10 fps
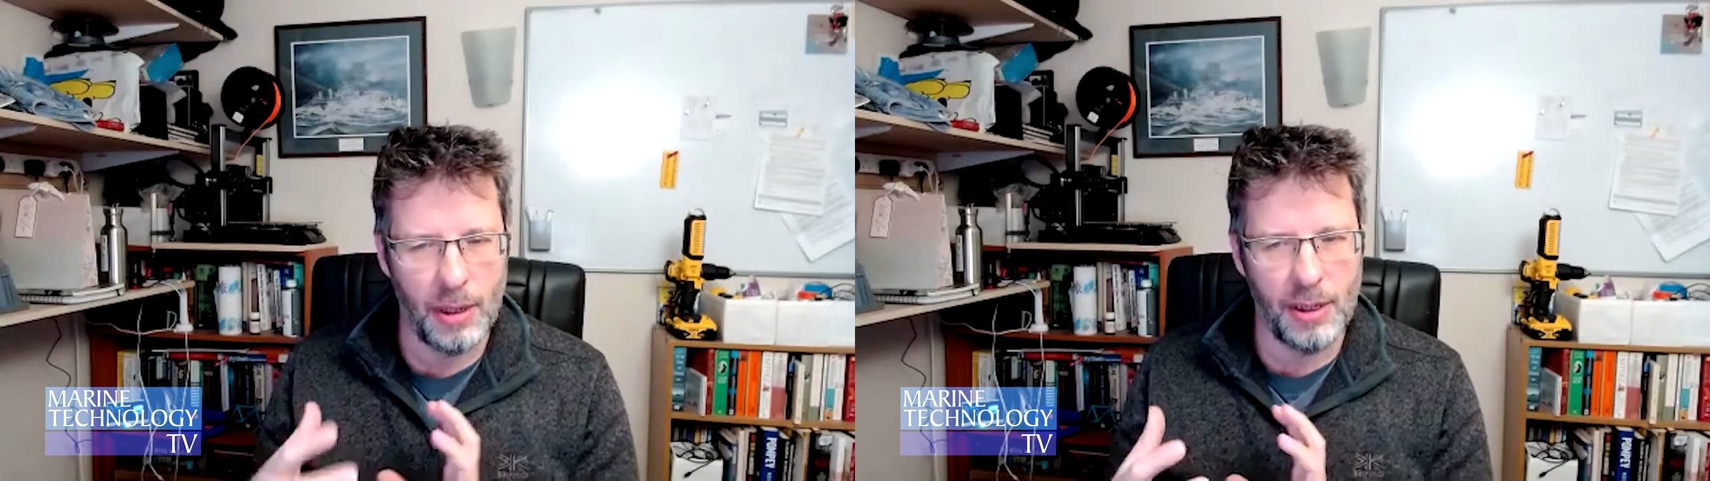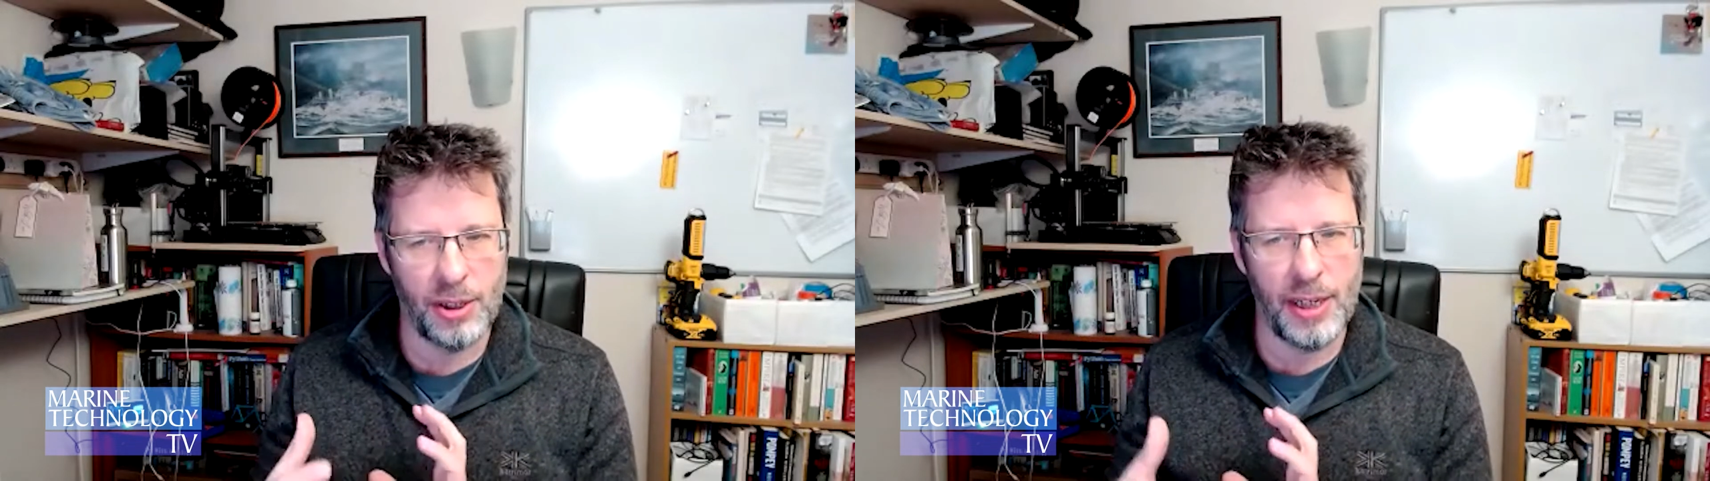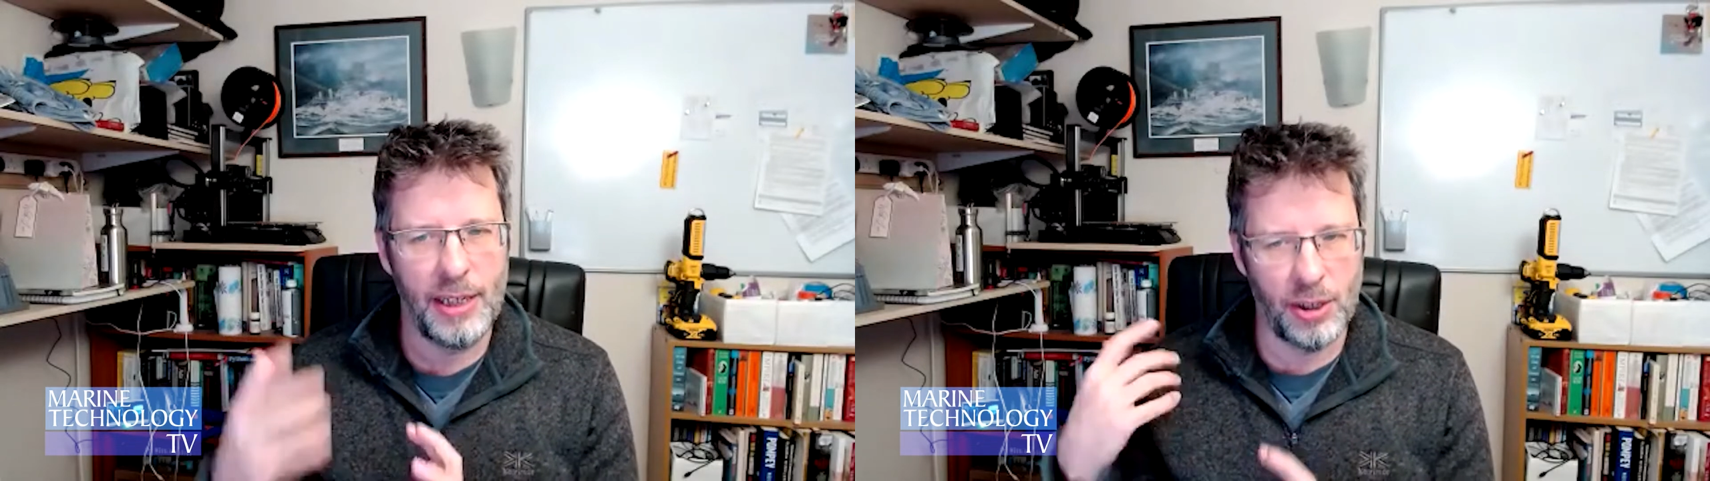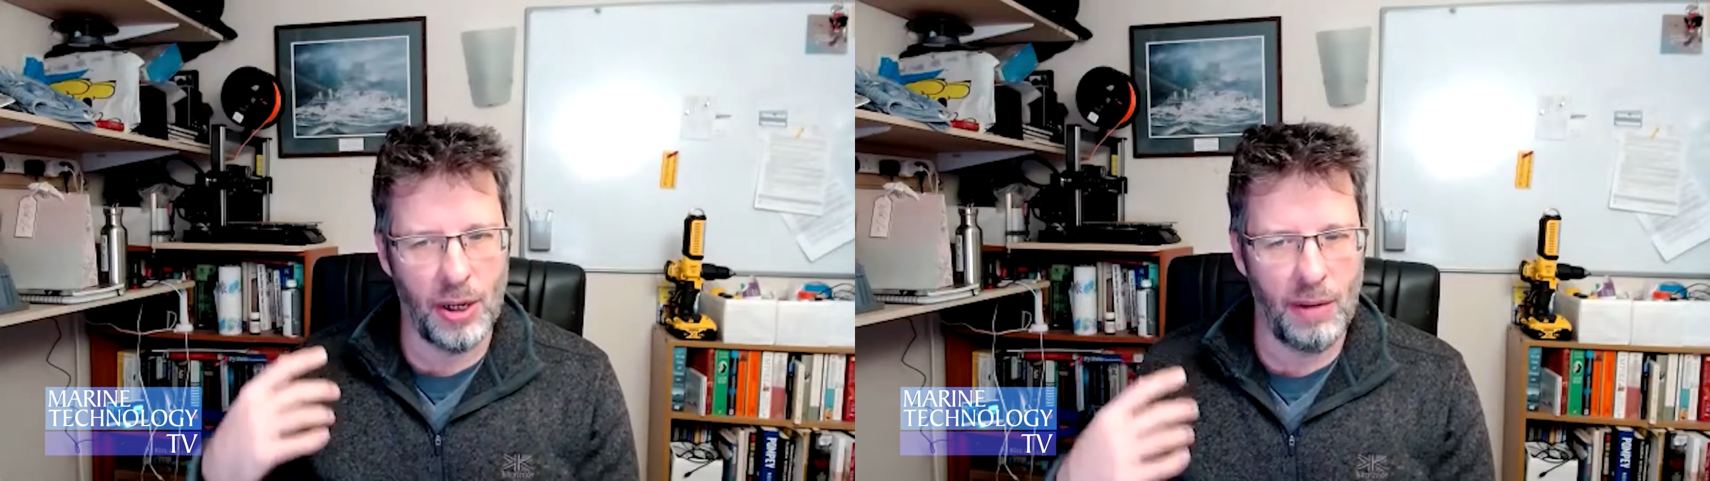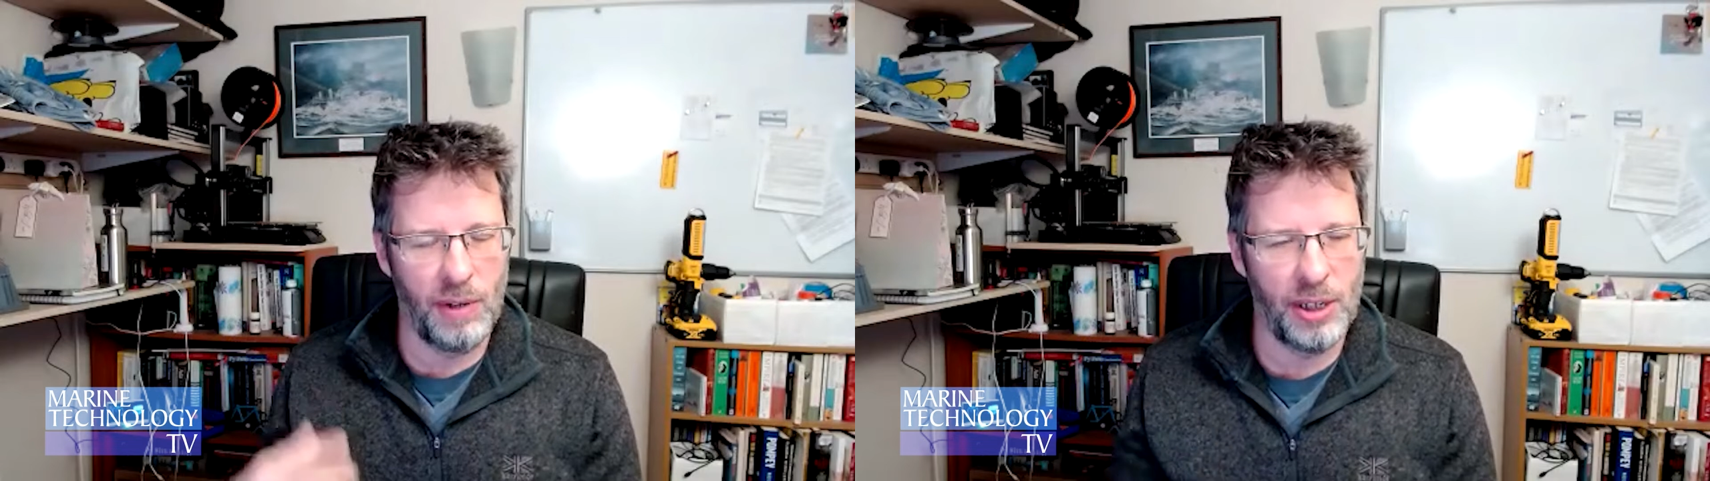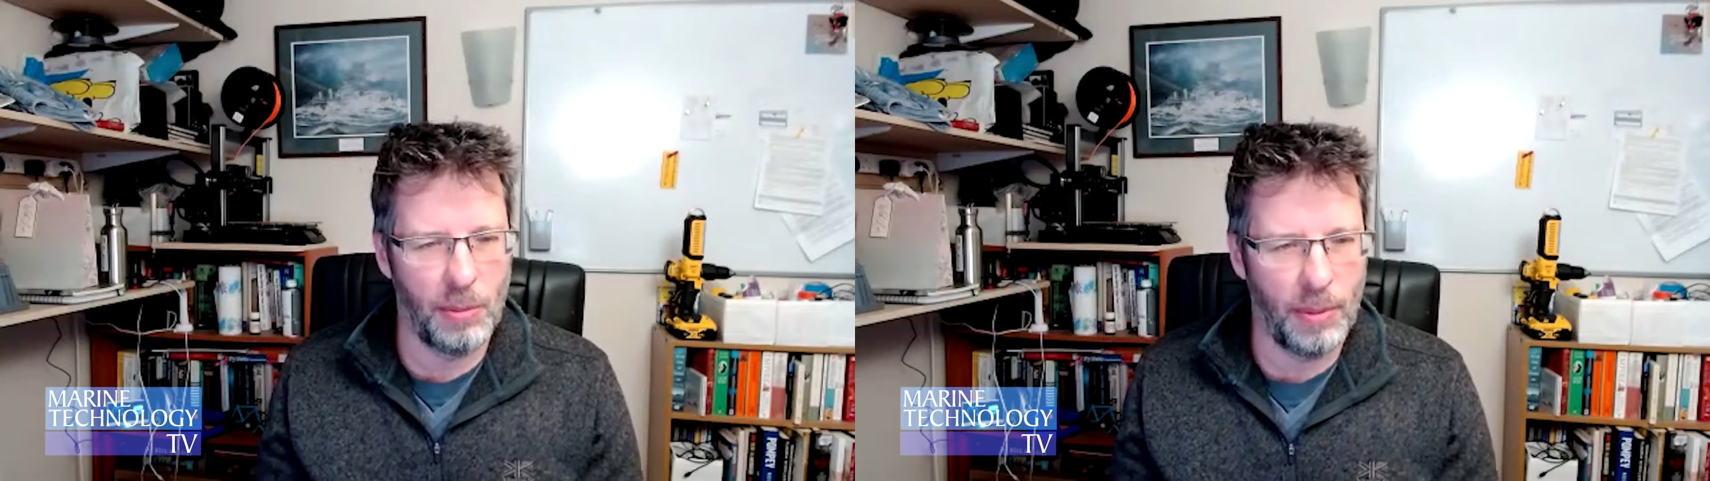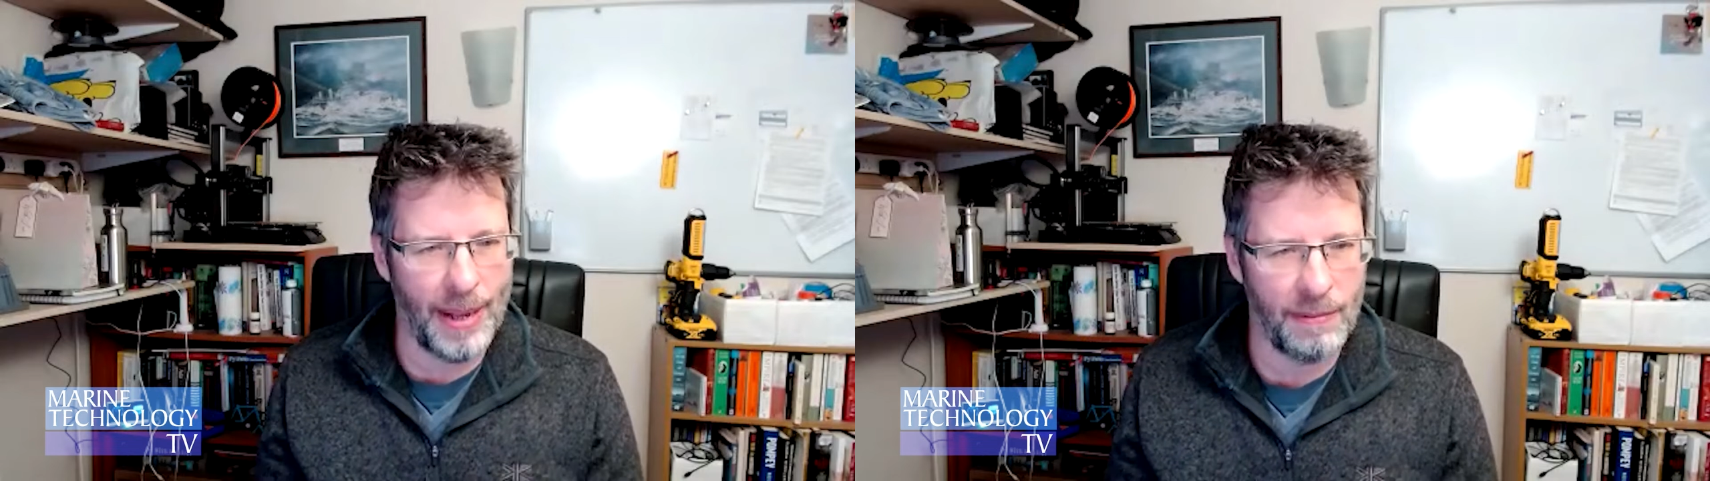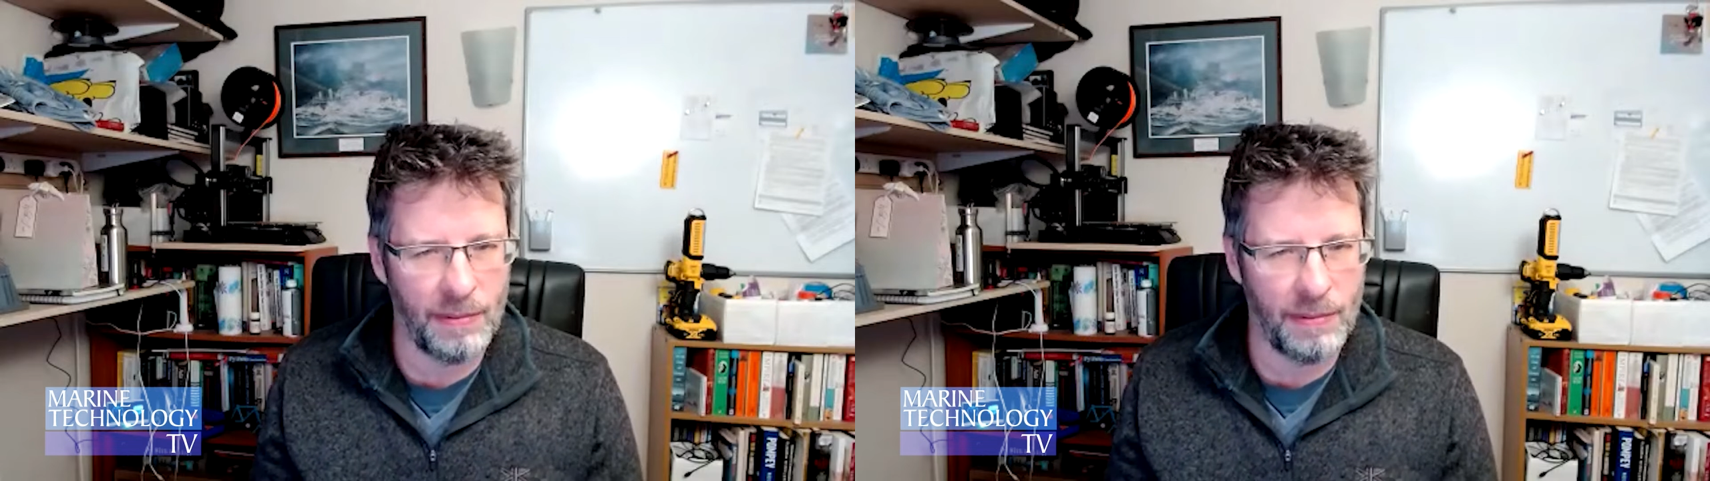cedes a reasonable amount of